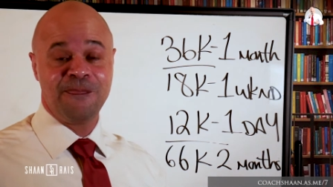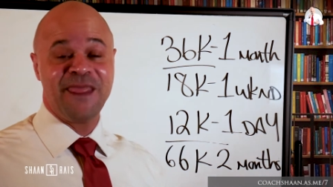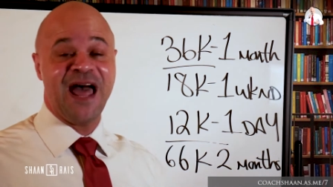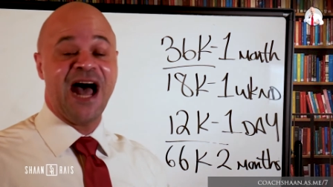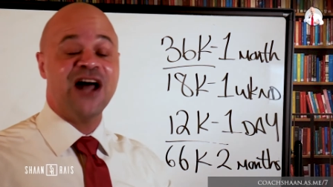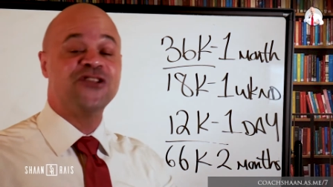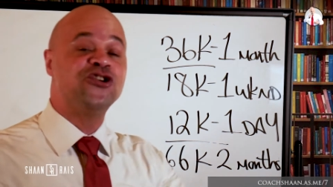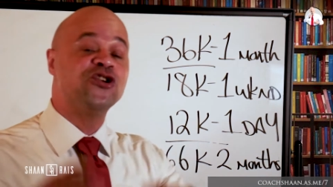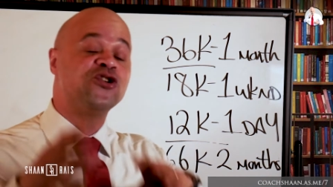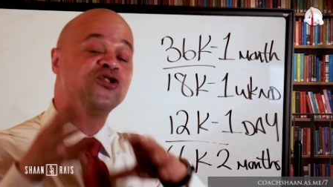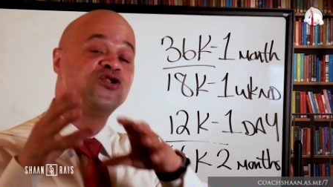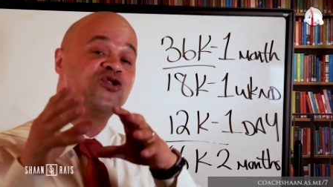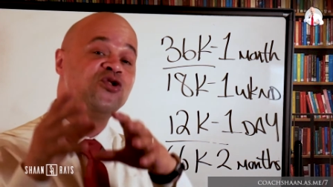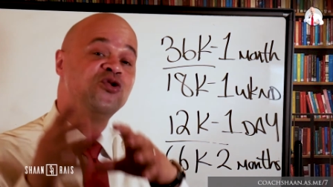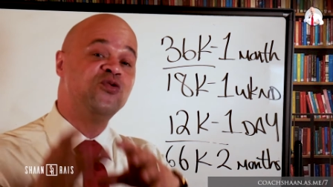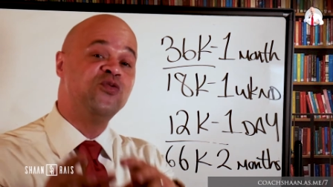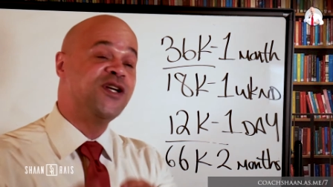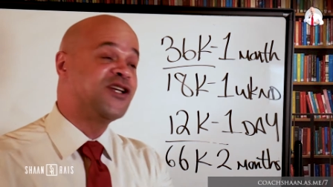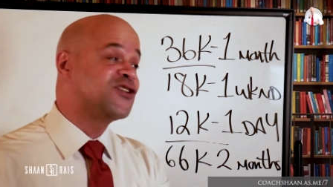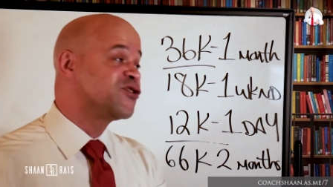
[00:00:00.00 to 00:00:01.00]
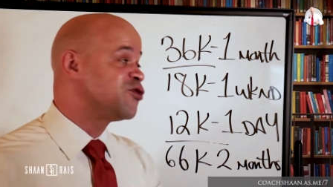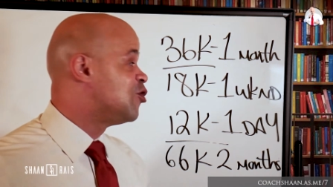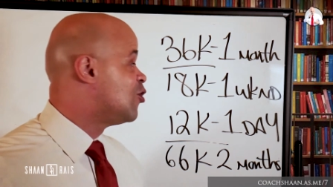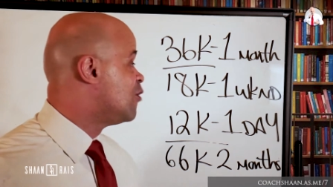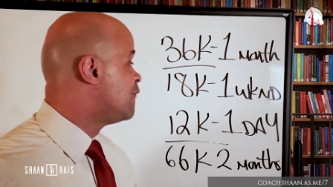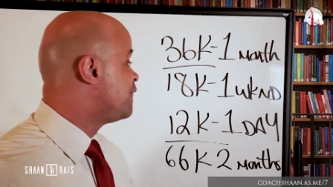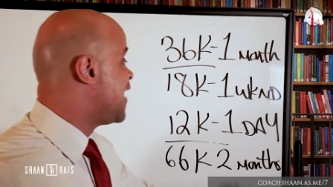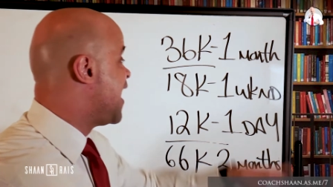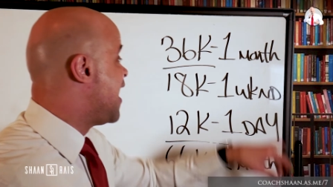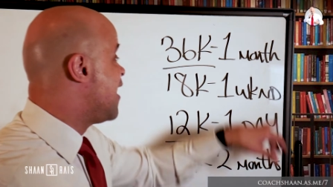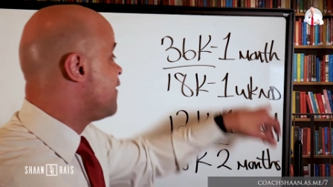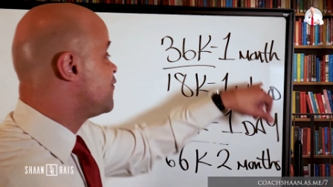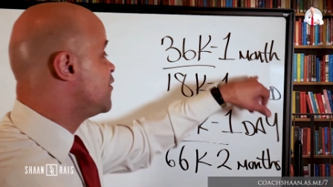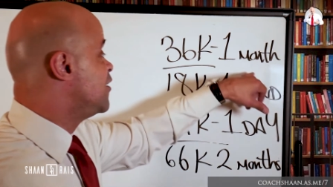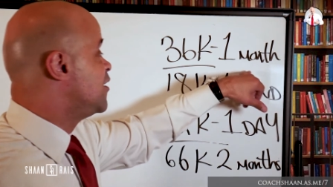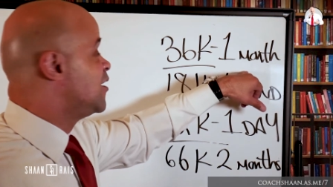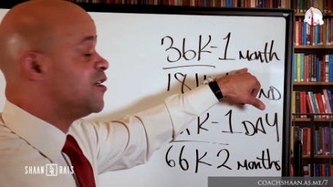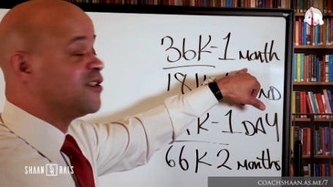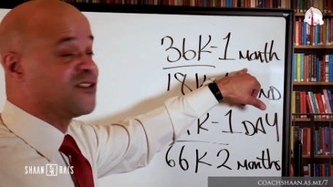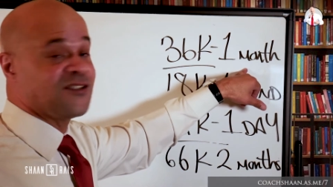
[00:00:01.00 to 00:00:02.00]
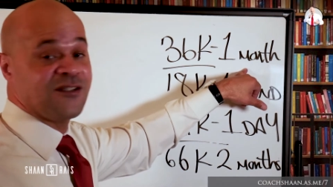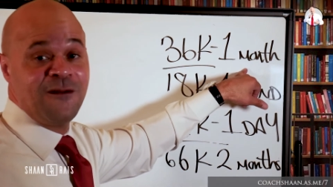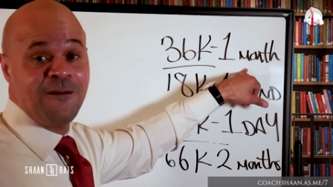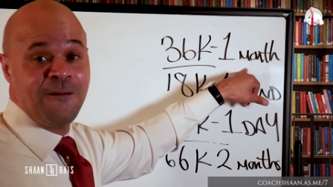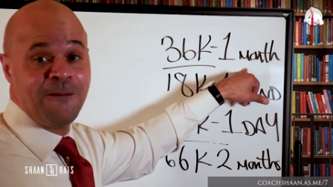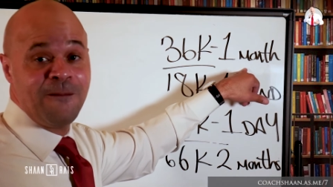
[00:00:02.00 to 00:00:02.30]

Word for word: I took 2 weeks off after this.